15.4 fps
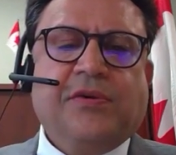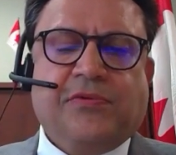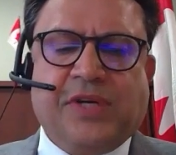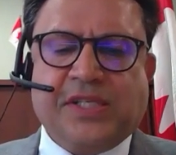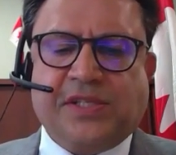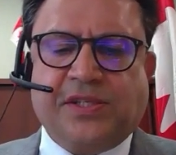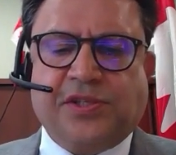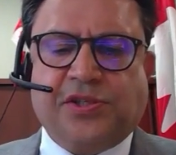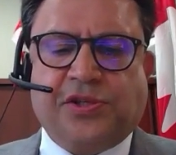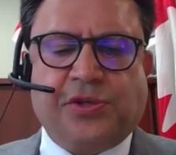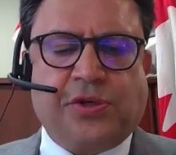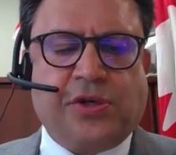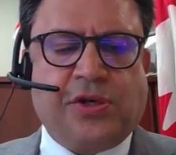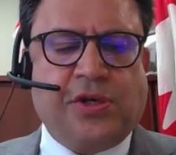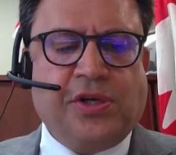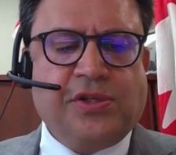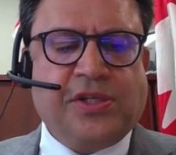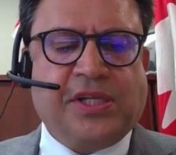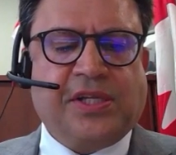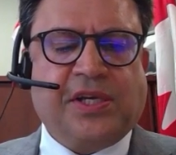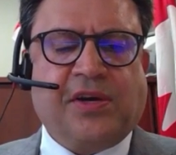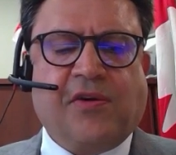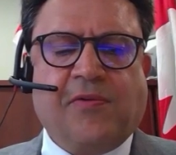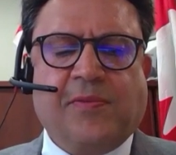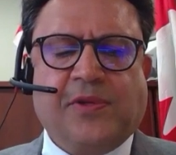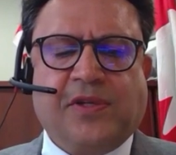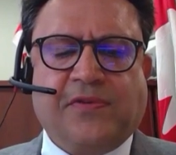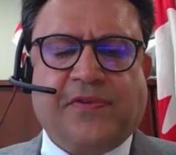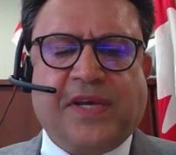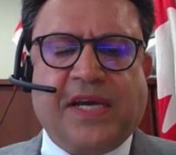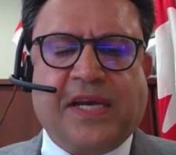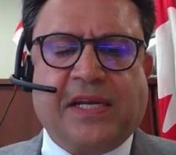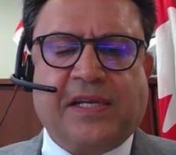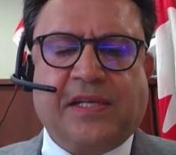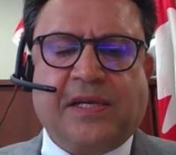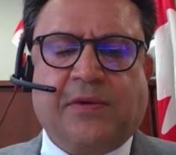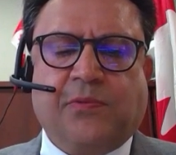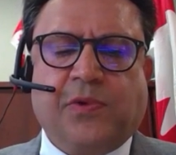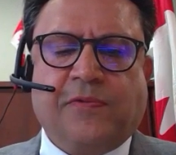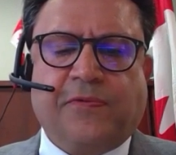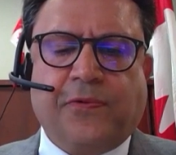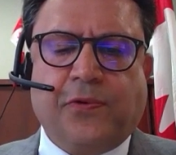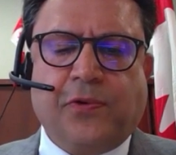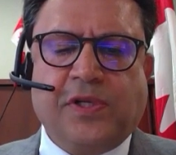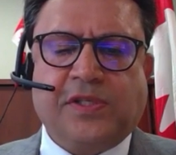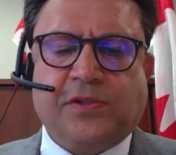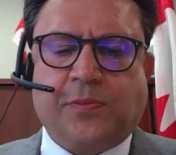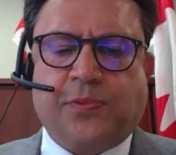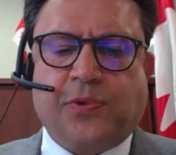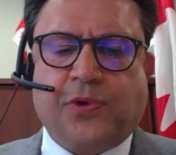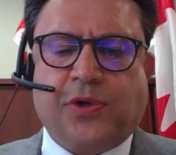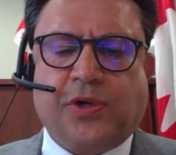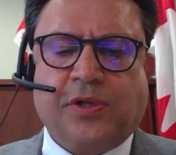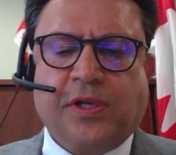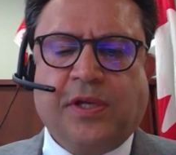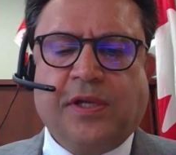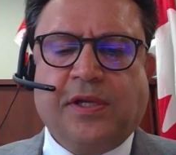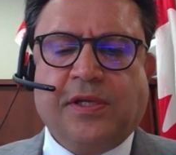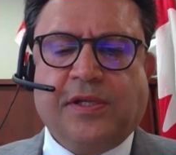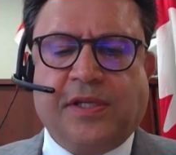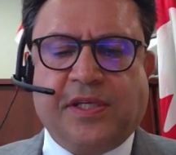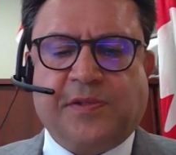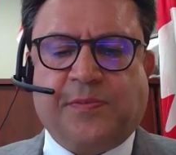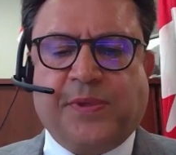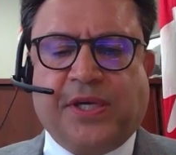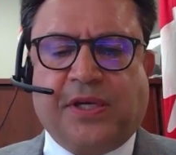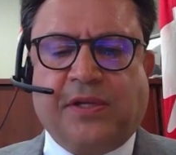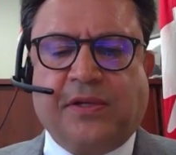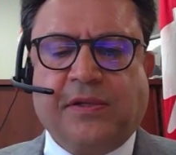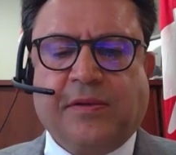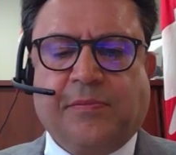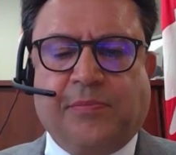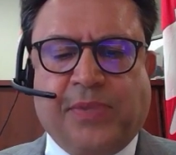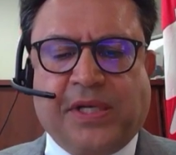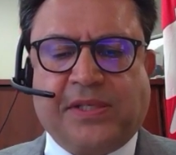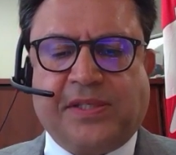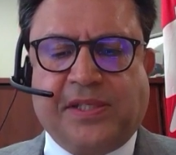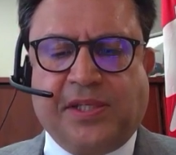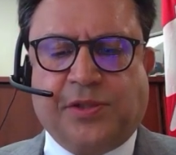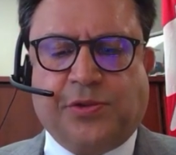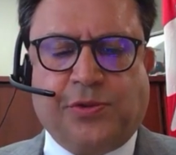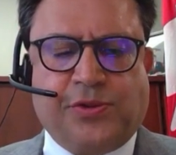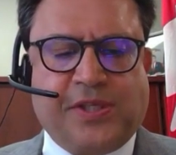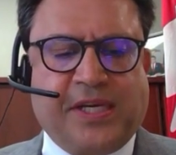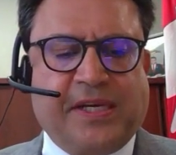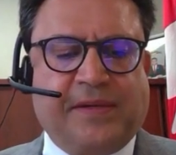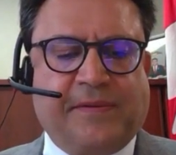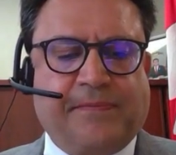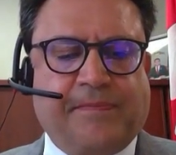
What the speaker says: rest assured that the Government of Canada will fully support this bill, Bill C-210.